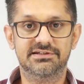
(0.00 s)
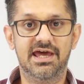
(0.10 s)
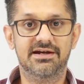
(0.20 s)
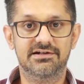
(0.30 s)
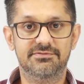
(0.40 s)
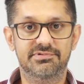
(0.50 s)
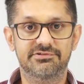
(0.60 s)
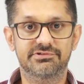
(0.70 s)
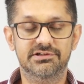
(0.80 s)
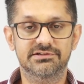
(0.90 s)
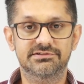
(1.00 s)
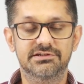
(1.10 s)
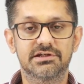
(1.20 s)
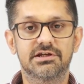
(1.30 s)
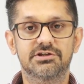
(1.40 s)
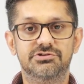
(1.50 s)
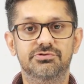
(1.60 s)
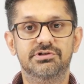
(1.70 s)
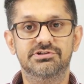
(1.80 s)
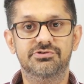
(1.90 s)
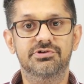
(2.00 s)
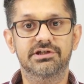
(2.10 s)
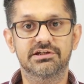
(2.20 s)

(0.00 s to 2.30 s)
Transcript: Canada prefers students going